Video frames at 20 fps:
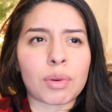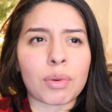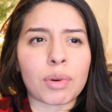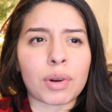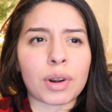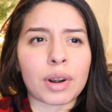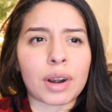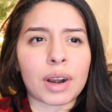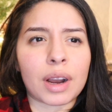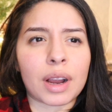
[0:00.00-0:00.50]

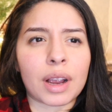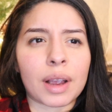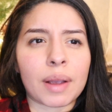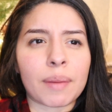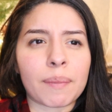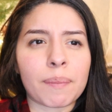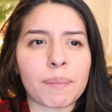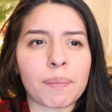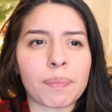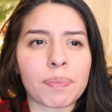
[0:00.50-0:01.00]
or
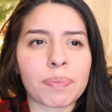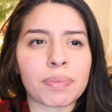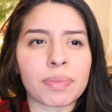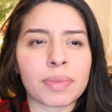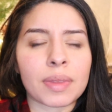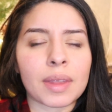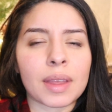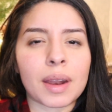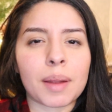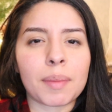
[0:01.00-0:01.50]
and
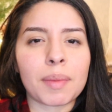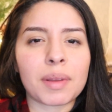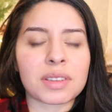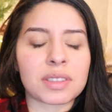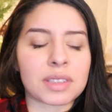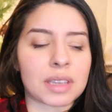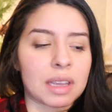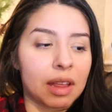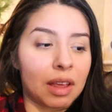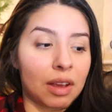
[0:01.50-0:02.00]
I'm not
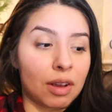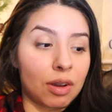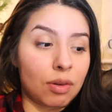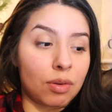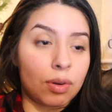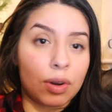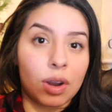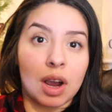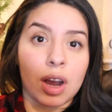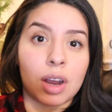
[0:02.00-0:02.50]
saying like, oh,
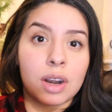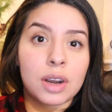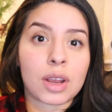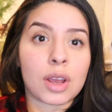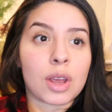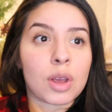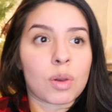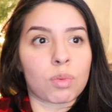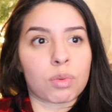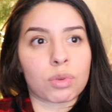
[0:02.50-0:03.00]
God
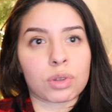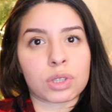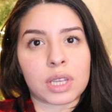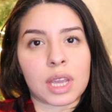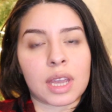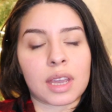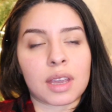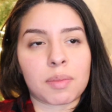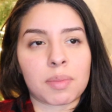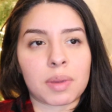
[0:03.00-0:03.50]
will
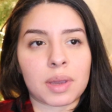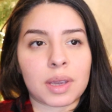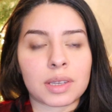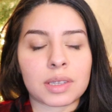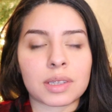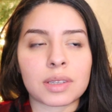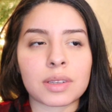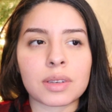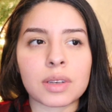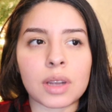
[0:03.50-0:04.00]
take it, because
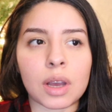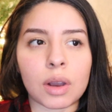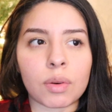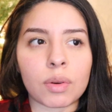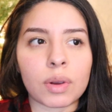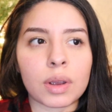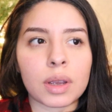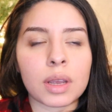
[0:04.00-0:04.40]
no,